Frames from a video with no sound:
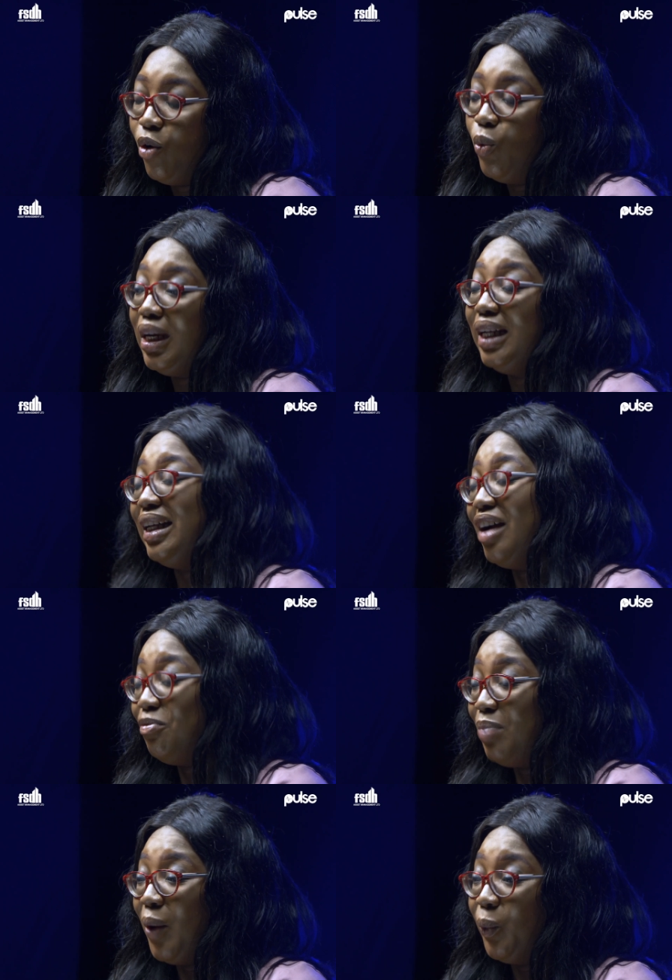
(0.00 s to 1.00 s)
Or one and a
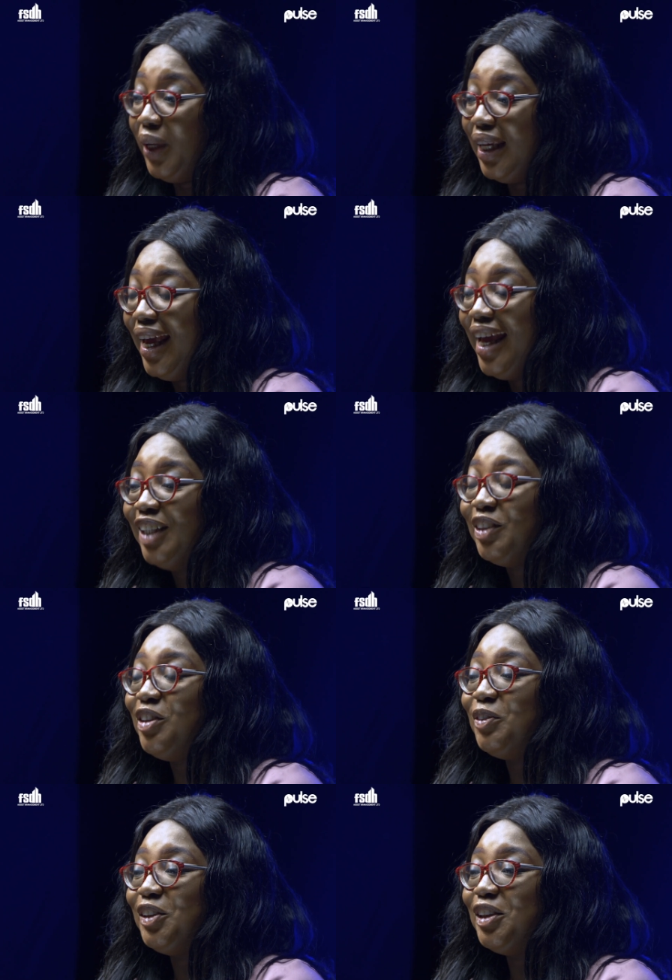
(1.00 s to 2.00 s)
half per week. So
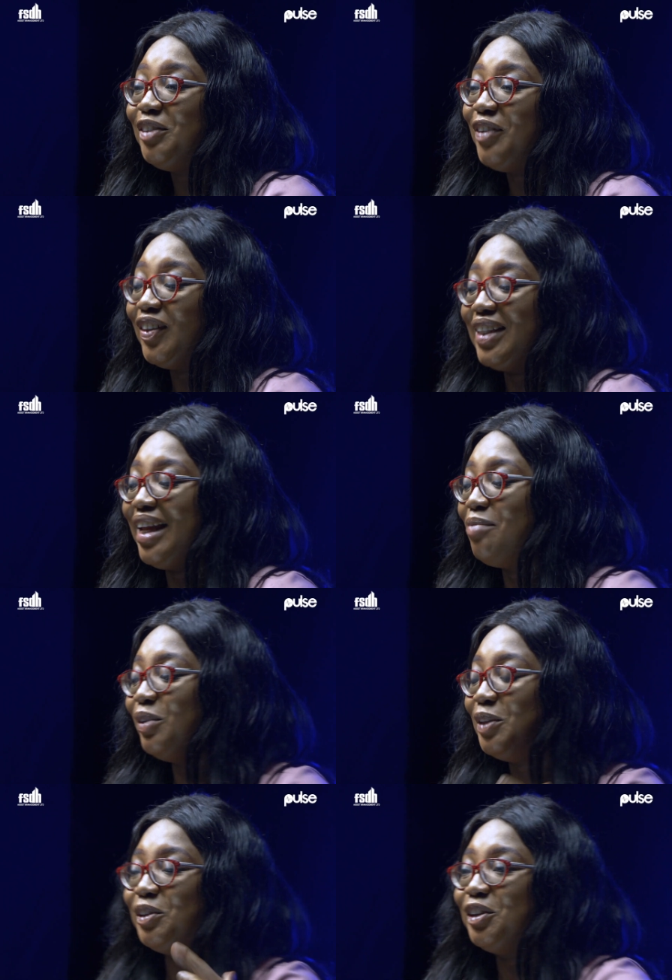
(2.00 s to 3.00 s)
it was just felt like
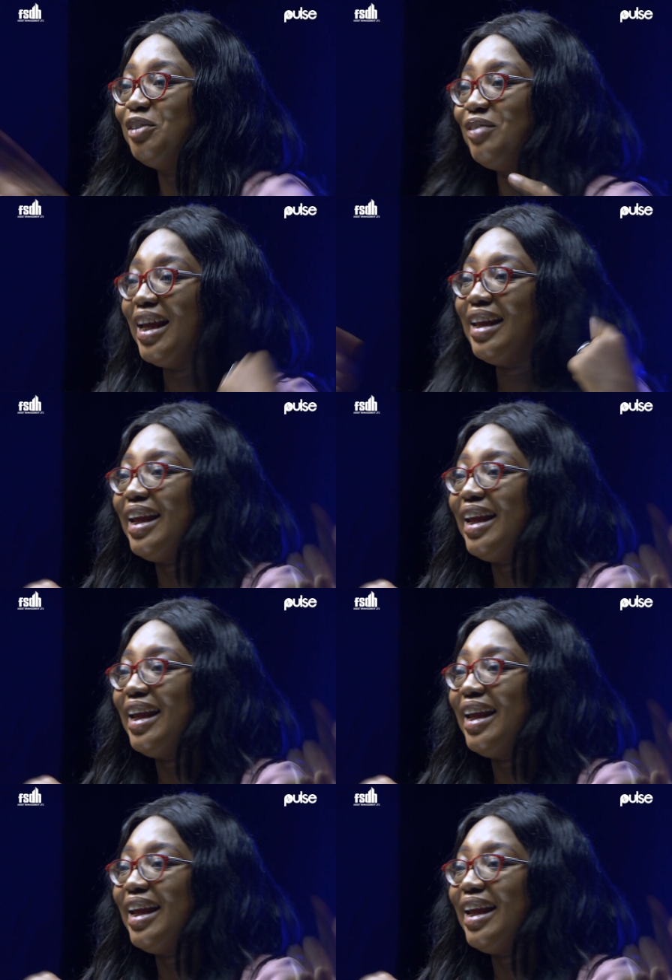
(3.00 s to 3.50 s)
money was just flying,